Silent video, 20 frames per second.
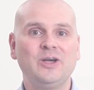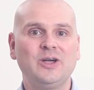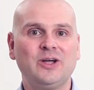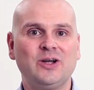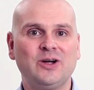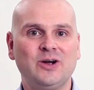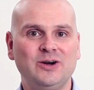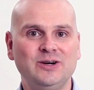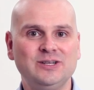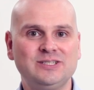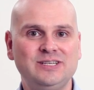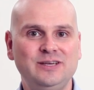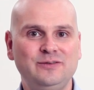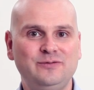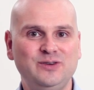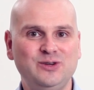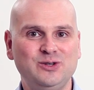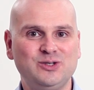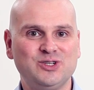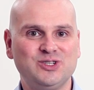Currency
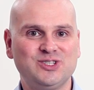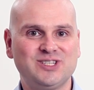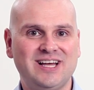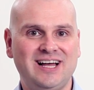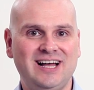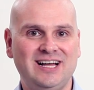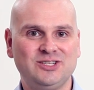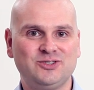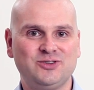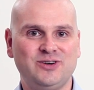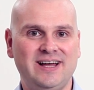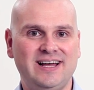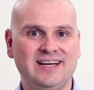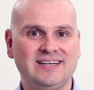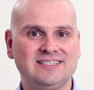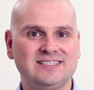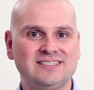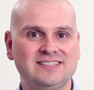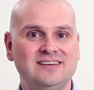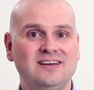futures
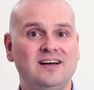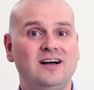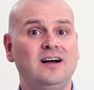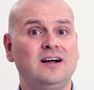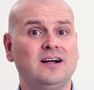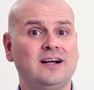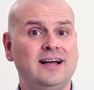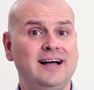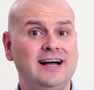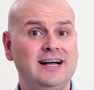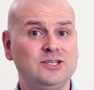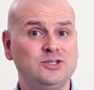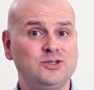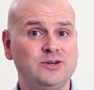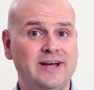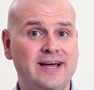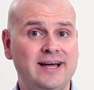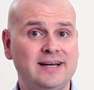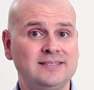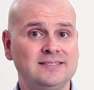contracts are
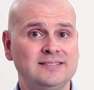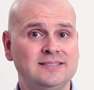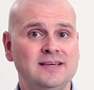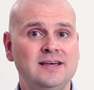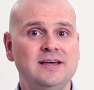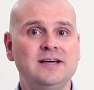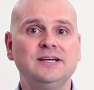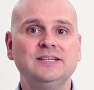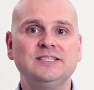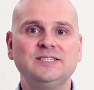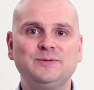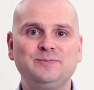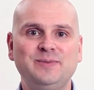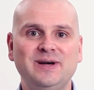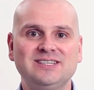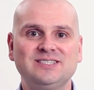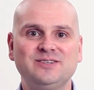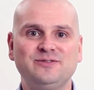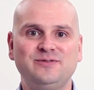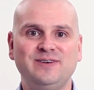contracts
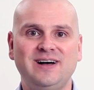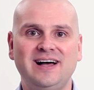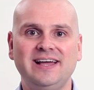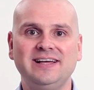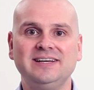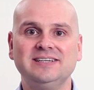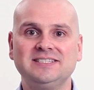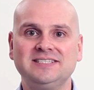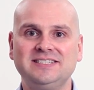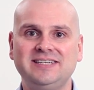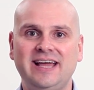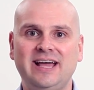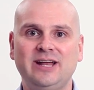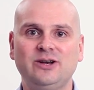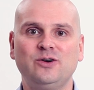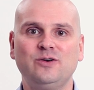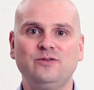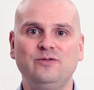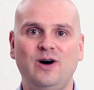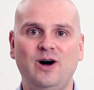specifying a
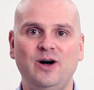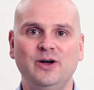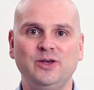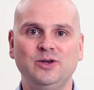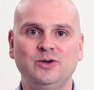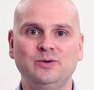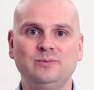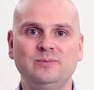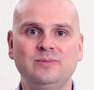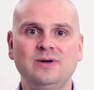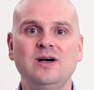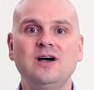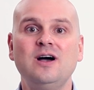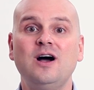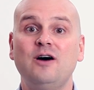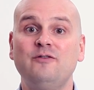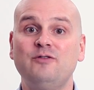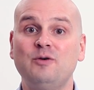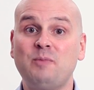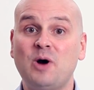standard volume
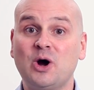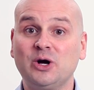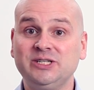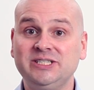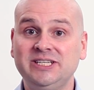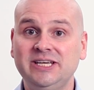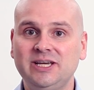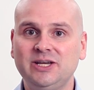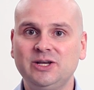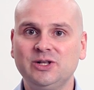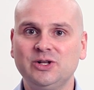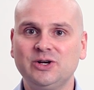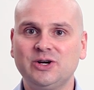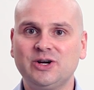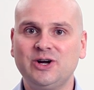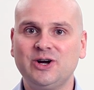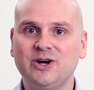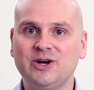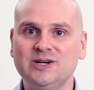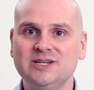of a particular
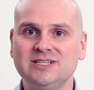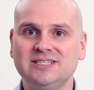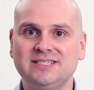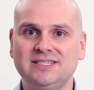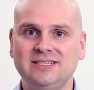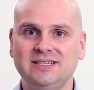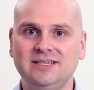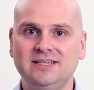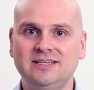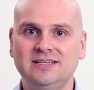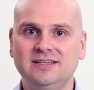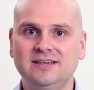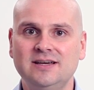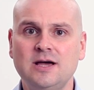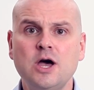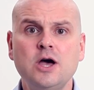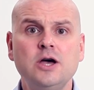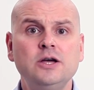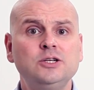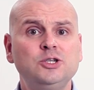currency
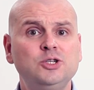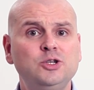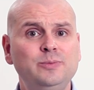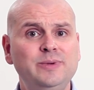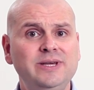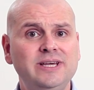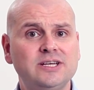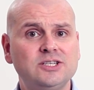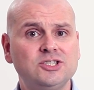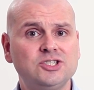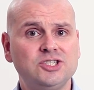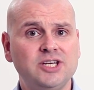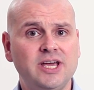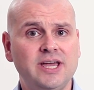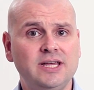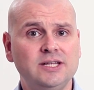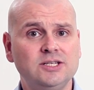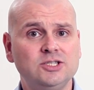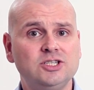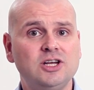to be
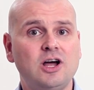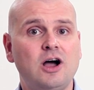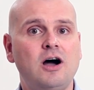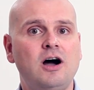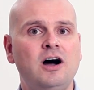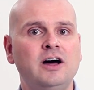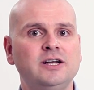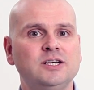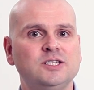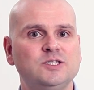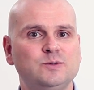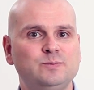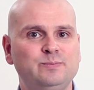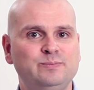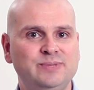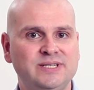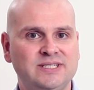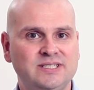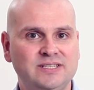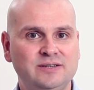exchanged on a
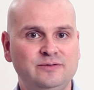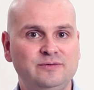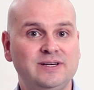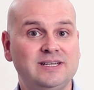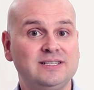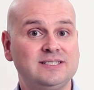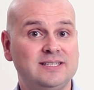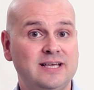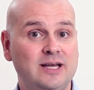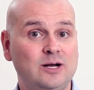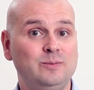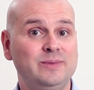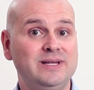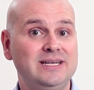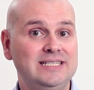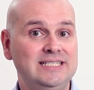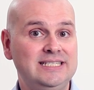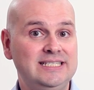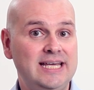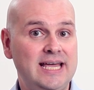specific
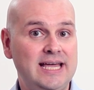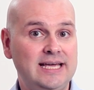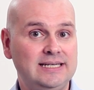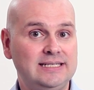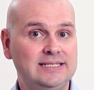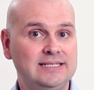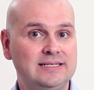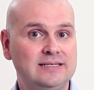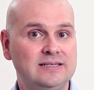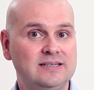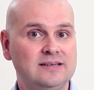settlement date.